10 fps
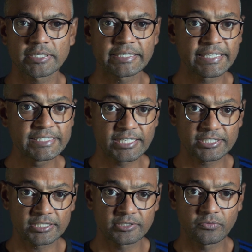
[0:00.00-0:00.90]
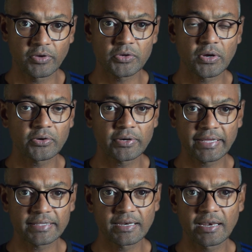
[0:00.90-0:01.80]
a T junction where you have to
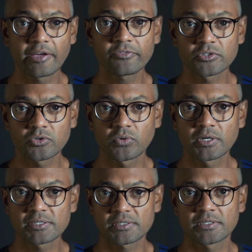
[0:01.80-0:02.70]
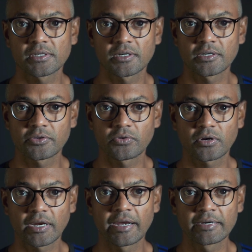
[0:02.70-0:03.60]
take a left towards
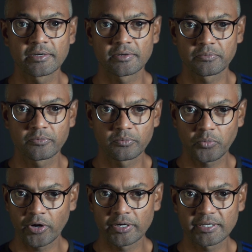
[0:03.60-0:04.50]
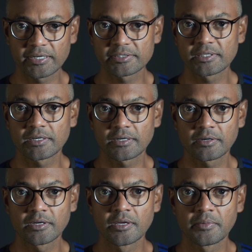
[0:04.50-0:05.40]
your end point.
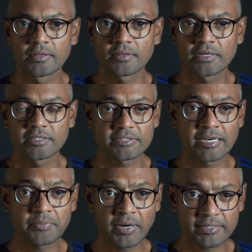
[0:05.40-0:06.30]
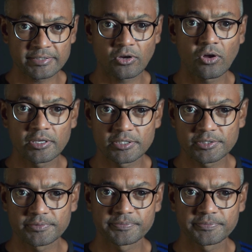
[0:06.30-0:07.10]
That is St. Martin's College.